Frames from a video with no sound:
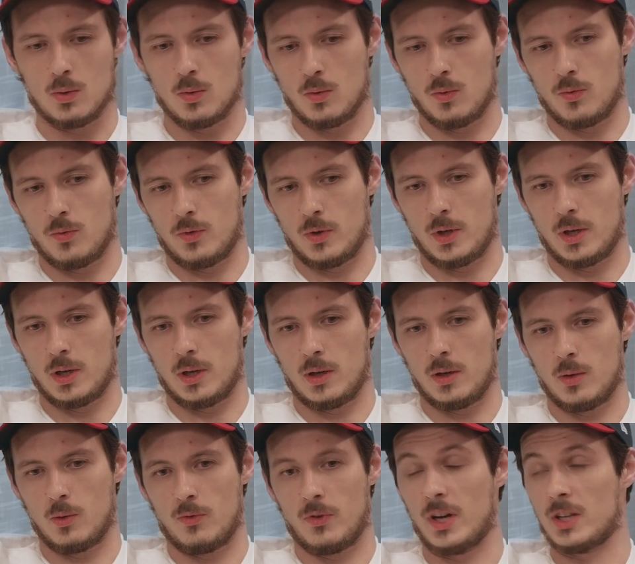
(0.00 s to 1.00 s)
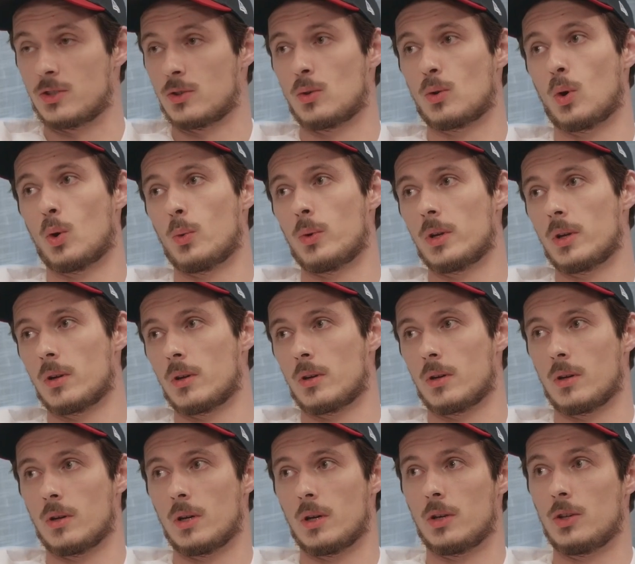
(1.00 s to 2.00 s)
of the fast-growing
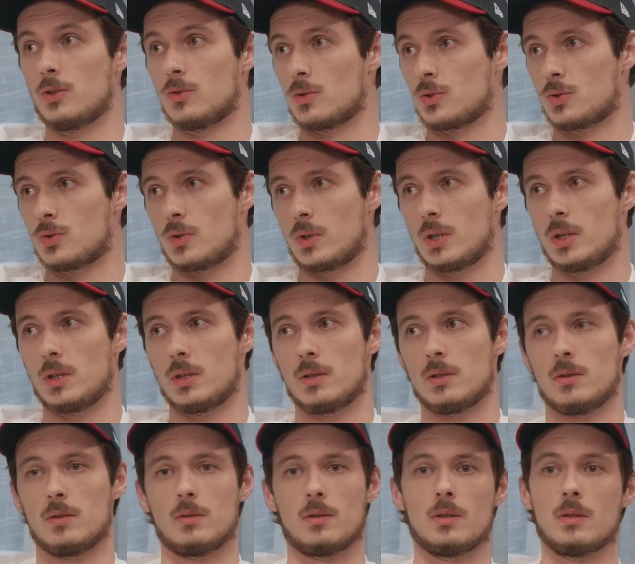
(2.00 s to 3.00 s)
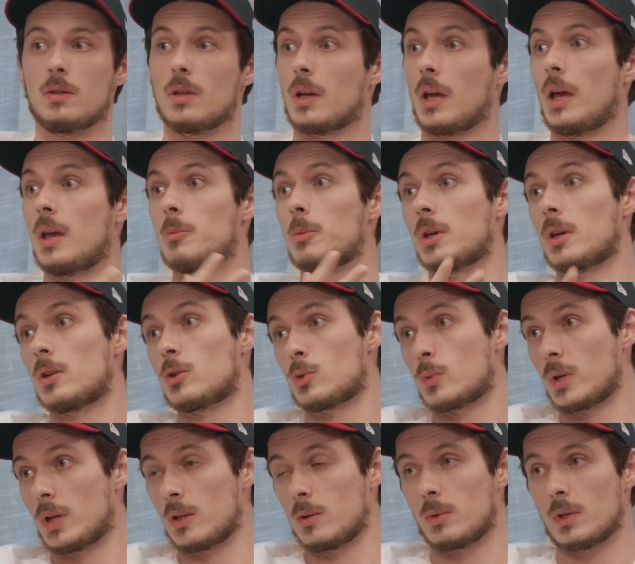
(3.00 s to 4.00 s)
industry in the gaming as
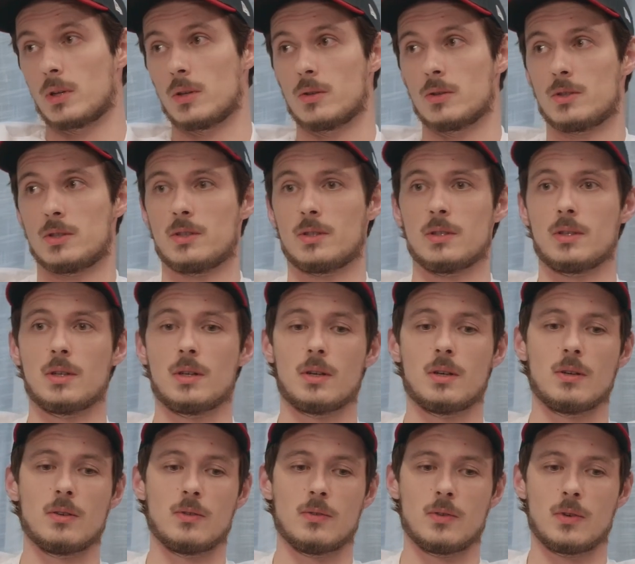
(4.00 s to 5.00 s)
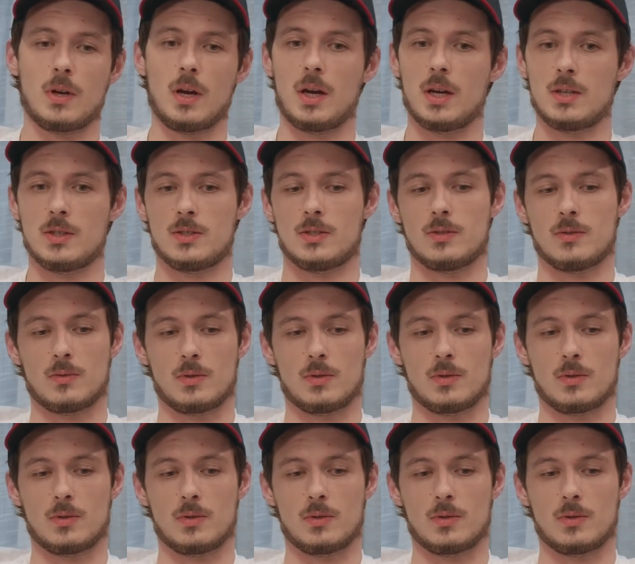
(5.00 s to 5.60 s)
well, because the guys,